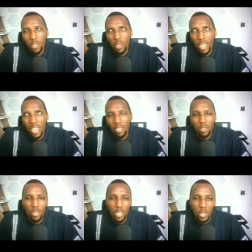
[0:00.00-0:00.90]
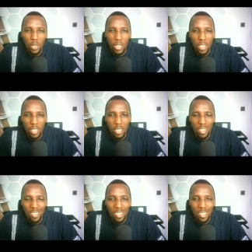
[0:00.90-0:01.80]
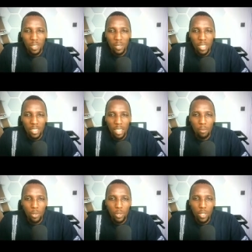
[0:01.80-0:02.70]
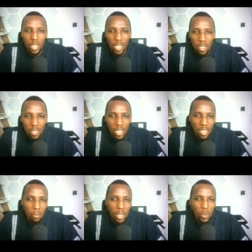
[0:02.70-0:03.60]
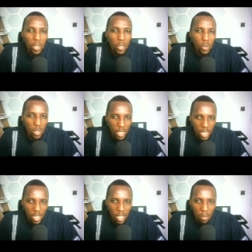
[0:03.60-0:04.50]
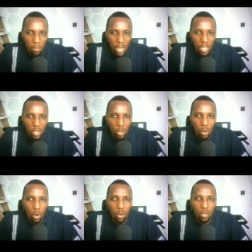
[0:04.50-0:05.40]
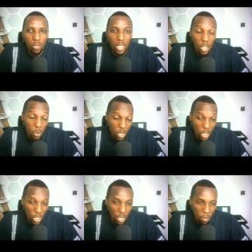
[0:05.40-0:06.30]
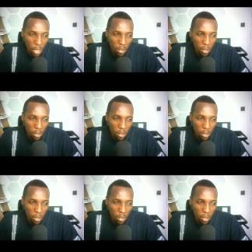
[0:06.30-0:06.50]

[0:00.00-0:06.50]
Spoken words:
so I'm just trying to look at a good example. So a researcher might want to study the impact of a new teaching